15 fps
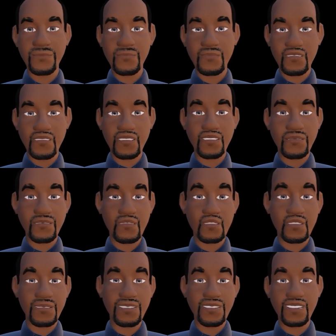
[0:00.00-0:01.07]
The district
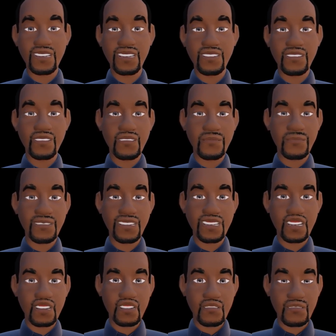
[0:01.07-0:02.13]
where this case is being
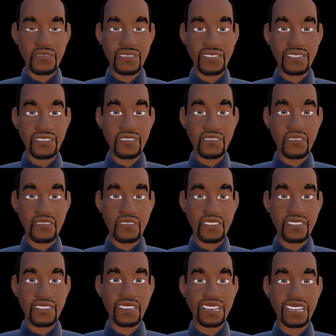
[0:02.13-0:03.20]
heard is,
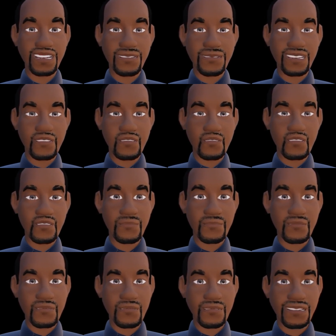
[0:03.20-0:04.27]
I think it was
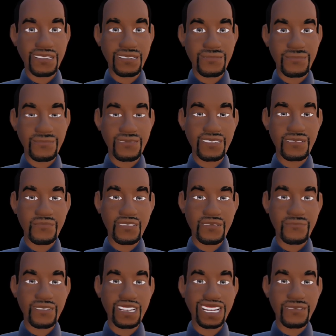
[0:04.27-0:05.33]
something like
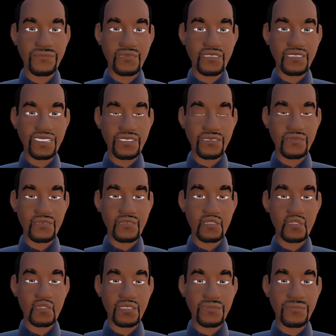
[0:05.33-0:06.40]
75%
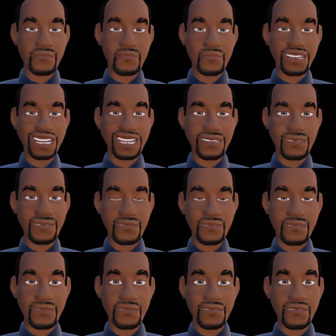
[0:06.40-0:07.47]
went for Biden.
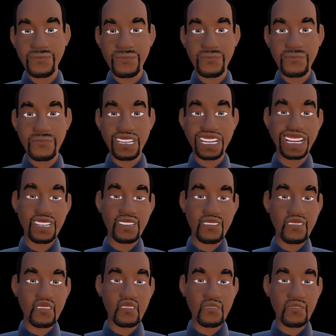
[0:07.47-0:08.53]
And
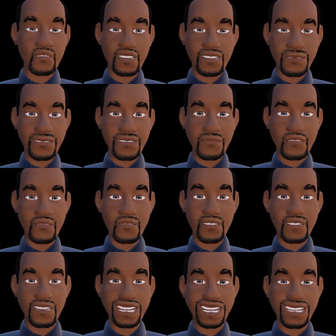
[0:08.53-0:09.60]
surely they will
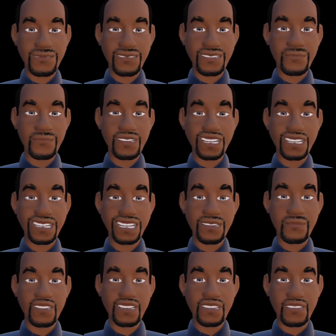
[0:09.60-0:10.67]
realize that finding
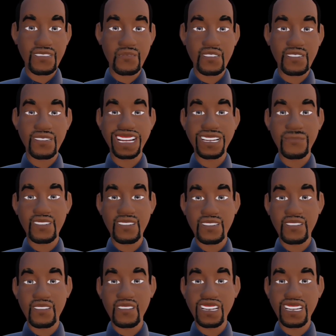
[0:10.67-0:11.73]
him guilty would damage
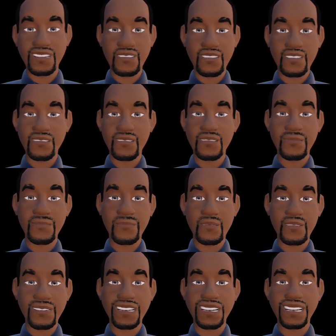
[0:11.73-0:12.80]
his chances of
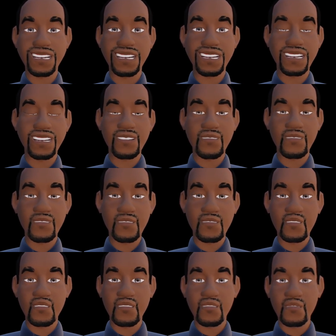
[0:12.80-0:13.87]
winning the election
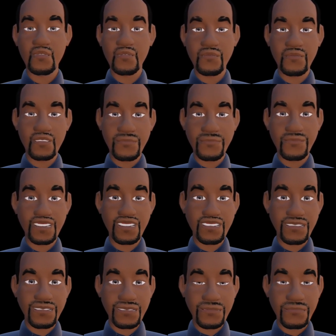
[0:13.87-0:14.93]
over
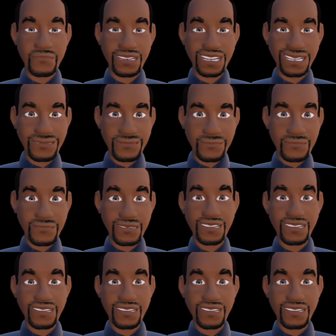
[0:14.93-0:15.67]
President Biden.